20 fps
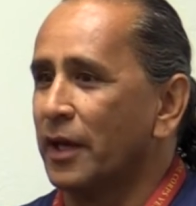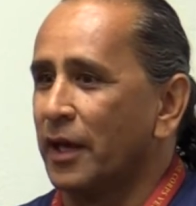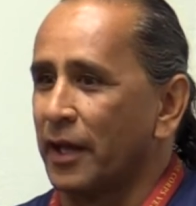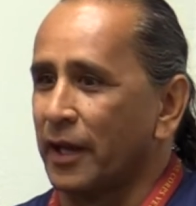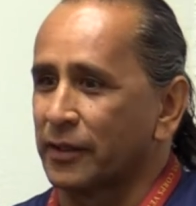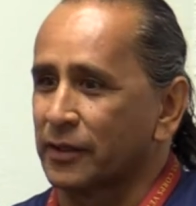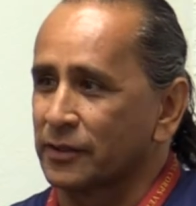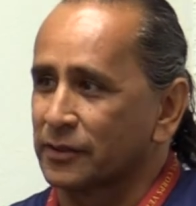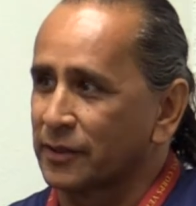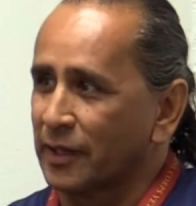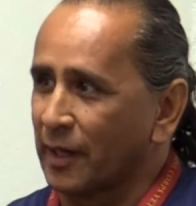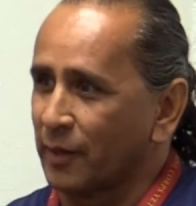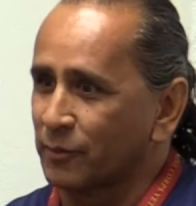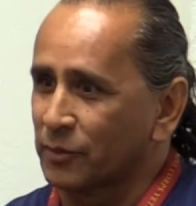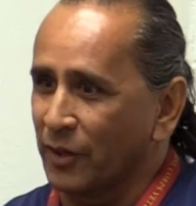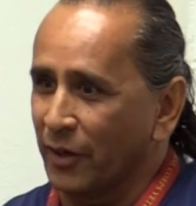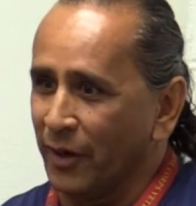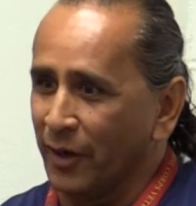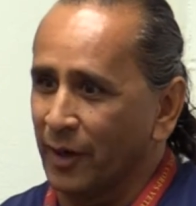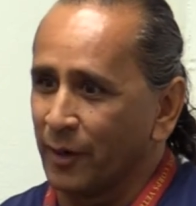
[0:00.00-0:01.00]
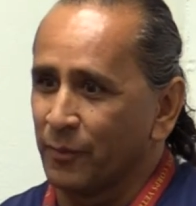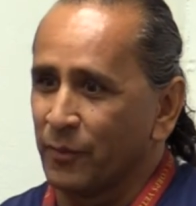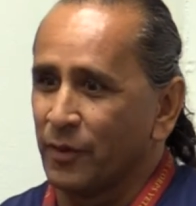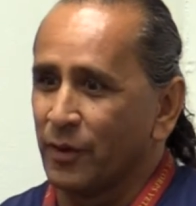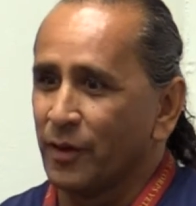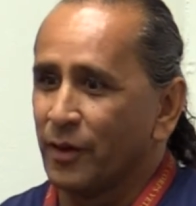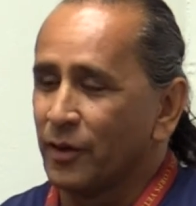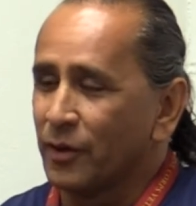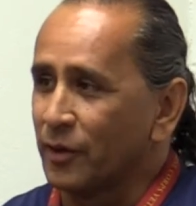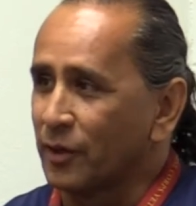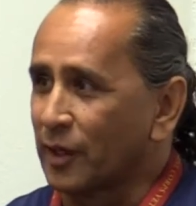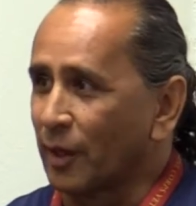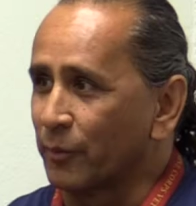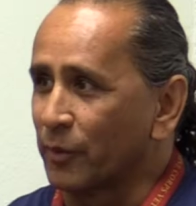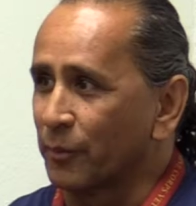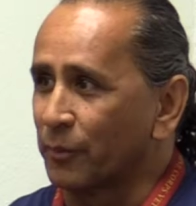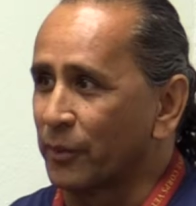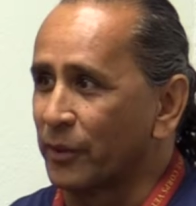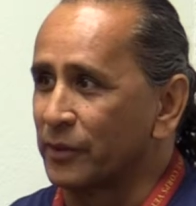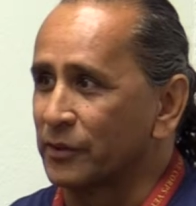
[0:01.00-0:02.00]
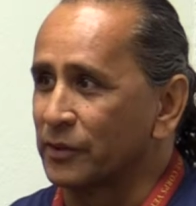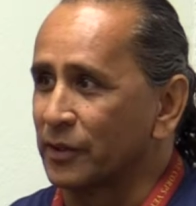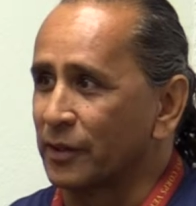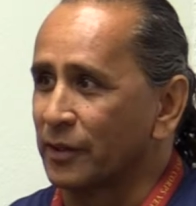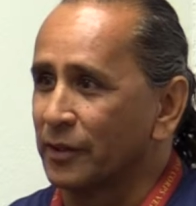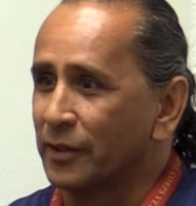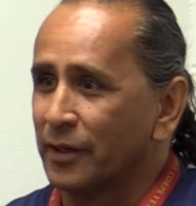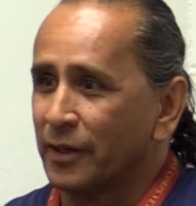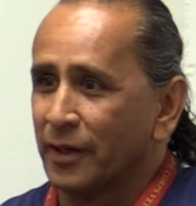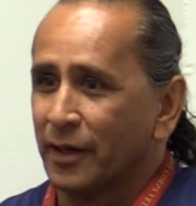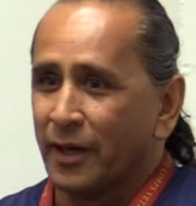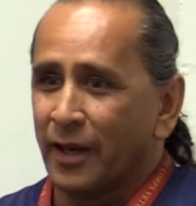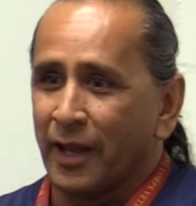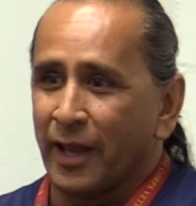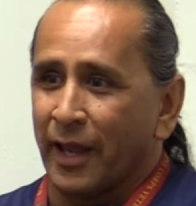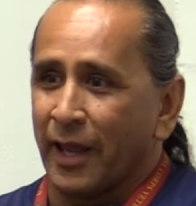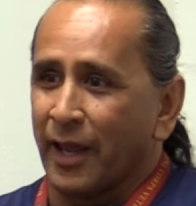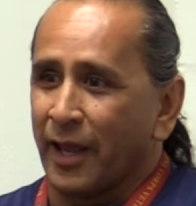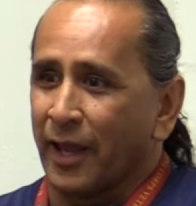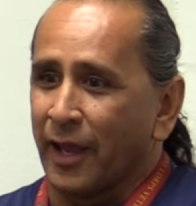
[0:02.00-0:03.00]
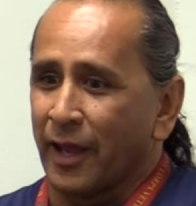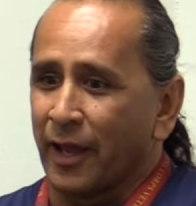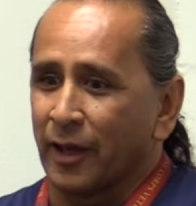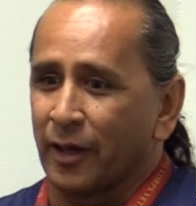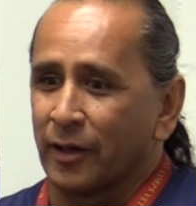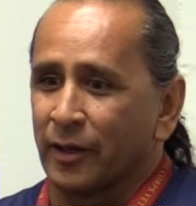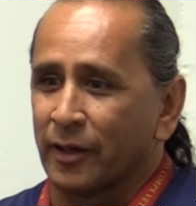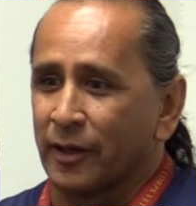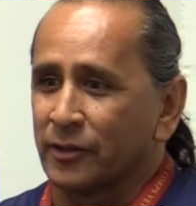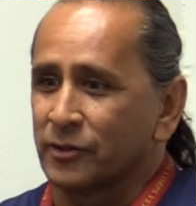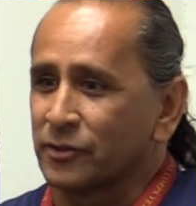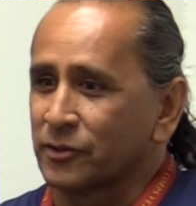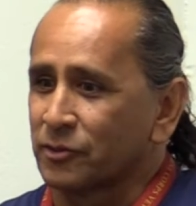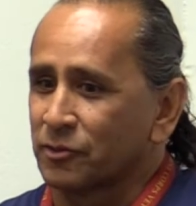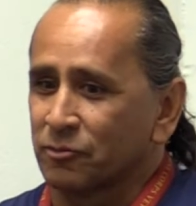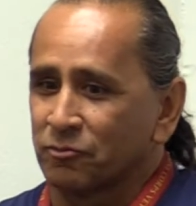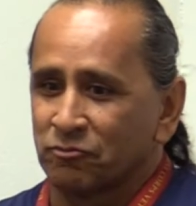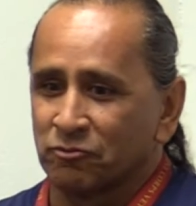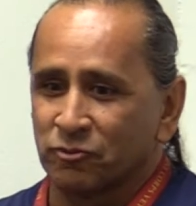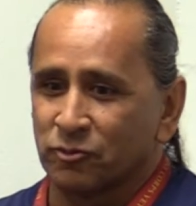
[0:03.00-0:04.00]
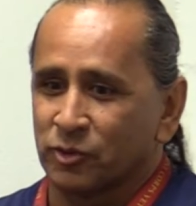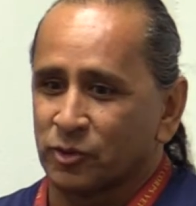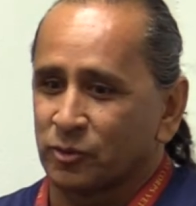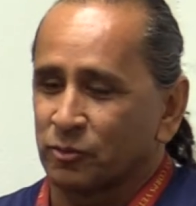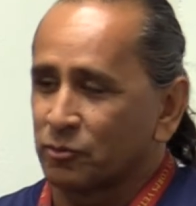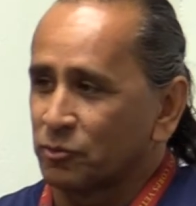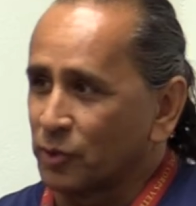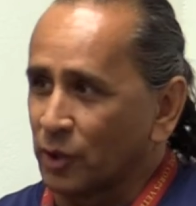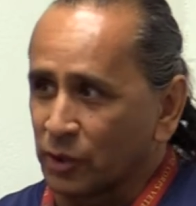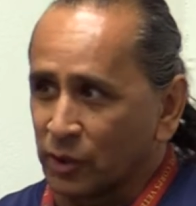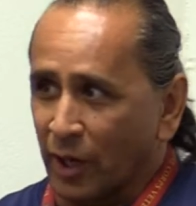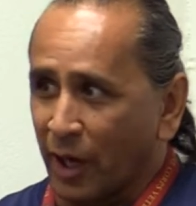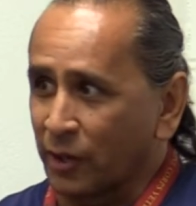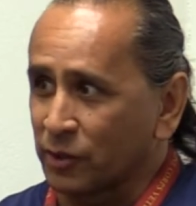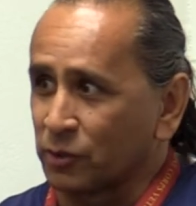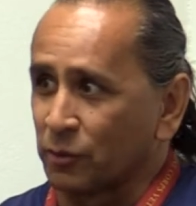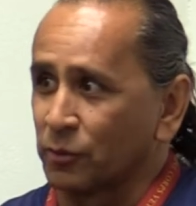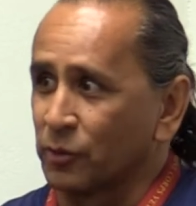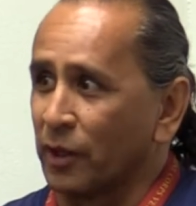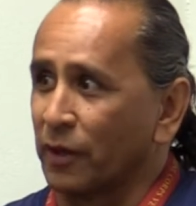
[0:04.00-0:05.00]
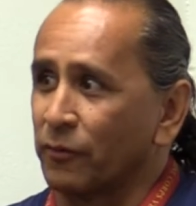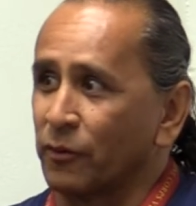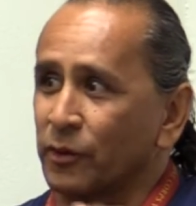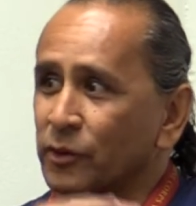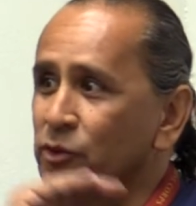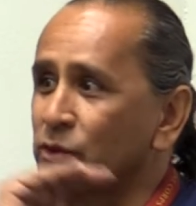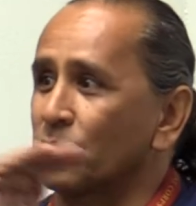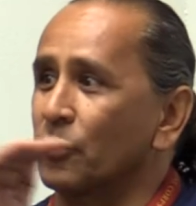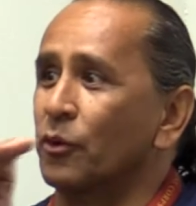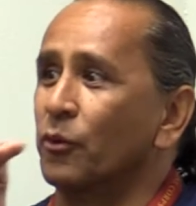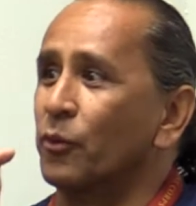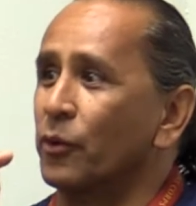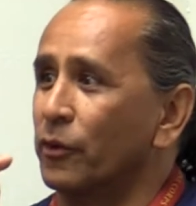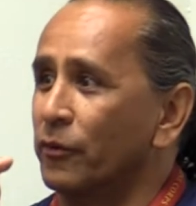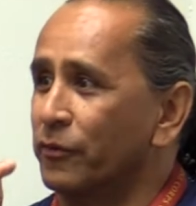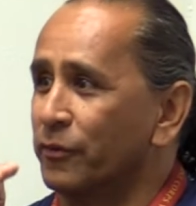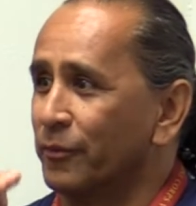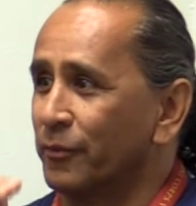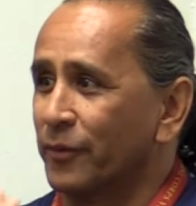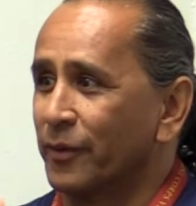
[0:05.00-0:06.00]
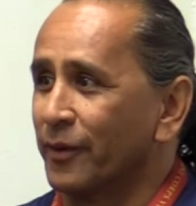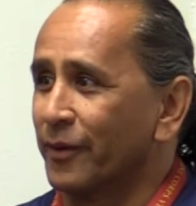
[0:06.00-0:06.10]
And at the same time, you come to prison and it's the testosterone level is through the roof.